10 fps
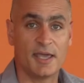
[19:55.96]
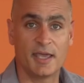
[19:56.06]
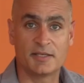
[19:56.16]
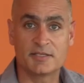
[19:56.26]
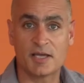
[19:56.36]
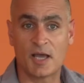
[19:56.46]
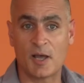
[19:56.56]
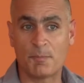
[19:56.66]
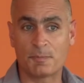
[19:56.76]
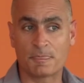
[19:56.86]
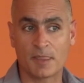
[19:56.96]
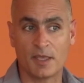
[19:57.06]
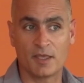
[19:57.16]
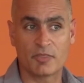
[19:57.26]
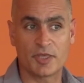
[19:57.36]
it
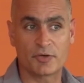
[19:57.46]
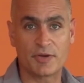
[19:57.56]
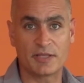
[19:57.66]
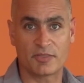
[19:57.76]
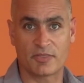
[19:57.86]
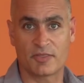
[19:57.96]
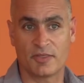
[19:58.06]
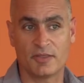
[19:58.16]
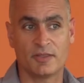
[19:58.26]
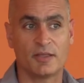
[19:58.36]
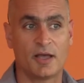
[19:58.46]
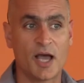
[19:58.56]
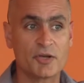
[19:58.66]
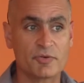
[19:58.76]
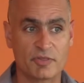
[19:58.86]
secretes
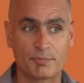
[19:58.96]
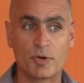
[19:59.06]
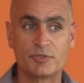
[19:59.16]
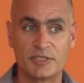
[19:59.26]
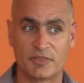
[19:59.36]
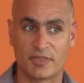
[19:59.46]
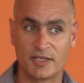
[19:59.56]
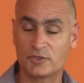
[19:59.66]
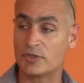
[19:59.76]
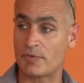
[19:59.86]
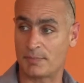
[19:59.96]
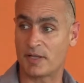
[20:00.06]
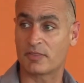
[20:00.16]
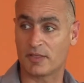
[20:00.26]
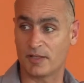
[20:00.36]
hundreds of proteins into the red
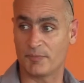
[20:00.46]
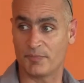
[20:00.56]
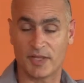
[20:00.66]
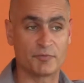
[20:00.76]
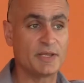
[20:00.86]
blood cell and